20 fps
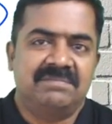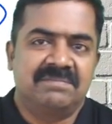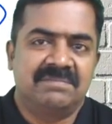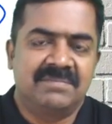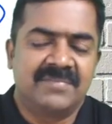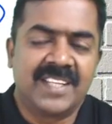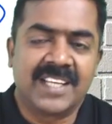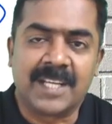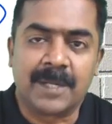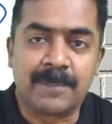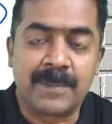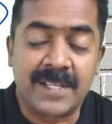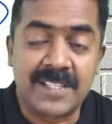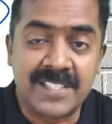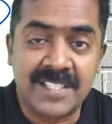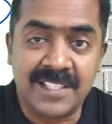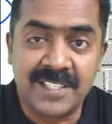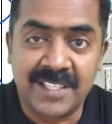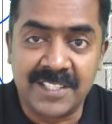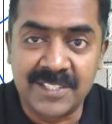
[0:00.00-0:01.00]
the
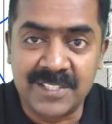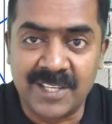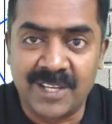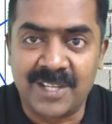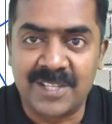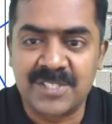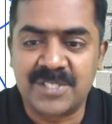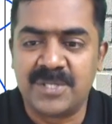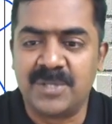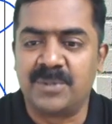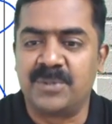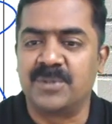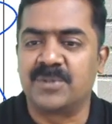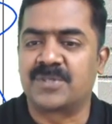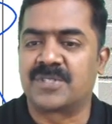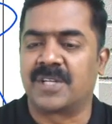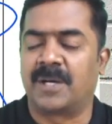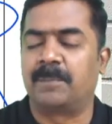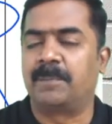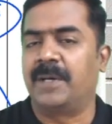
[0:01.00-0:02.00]
capacity that is lost due to
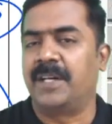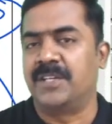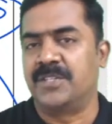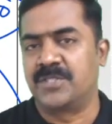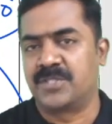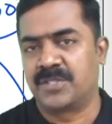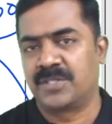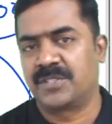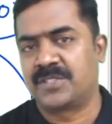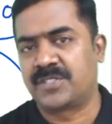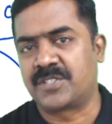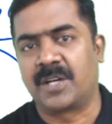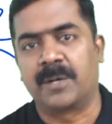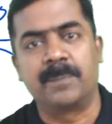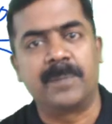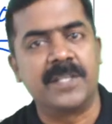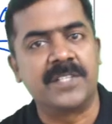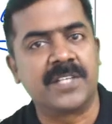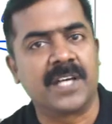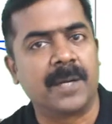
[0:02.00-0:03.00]
stoppage.
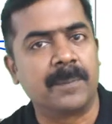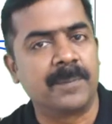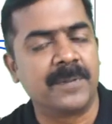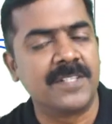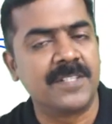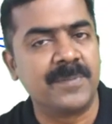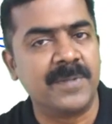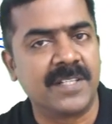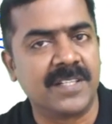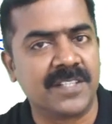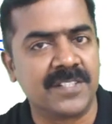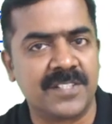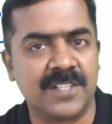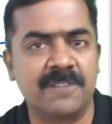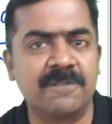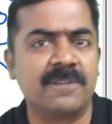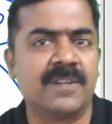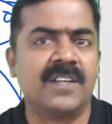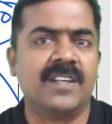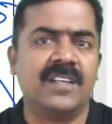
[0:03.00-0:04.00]
Stoppage happens because
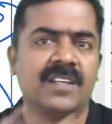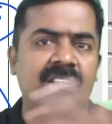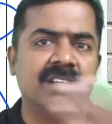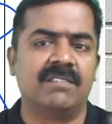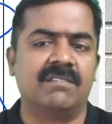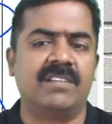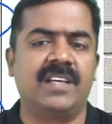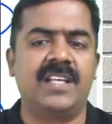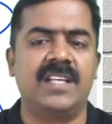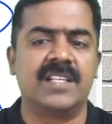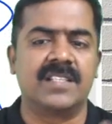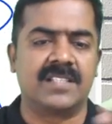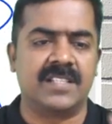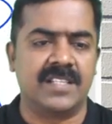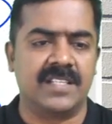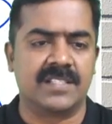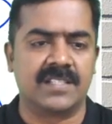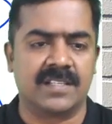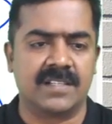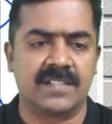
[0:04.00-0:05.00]
of various
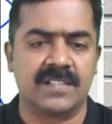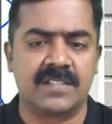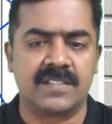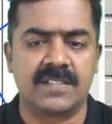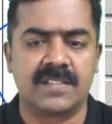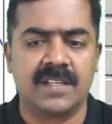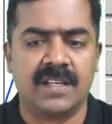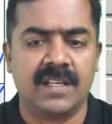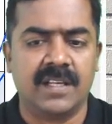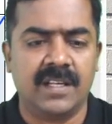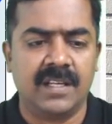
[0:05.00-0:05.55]
reasons.